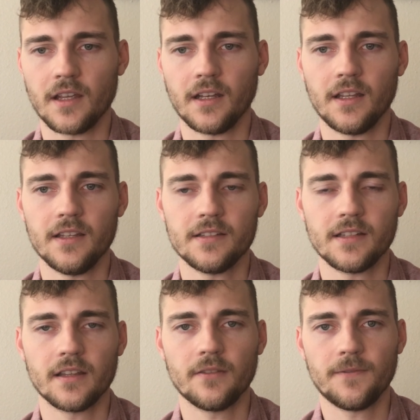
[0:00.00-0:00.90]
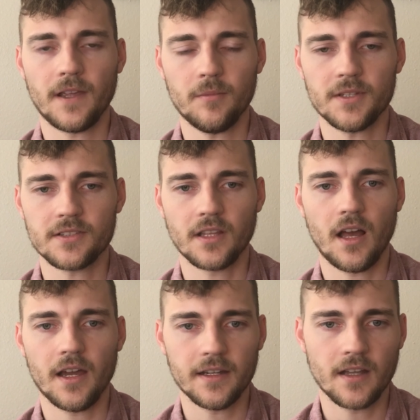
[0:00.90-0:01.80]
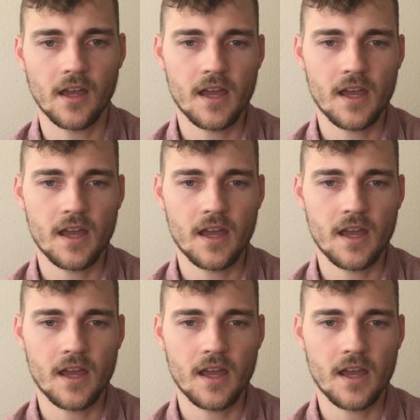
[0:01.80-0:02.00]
and he said the famous line,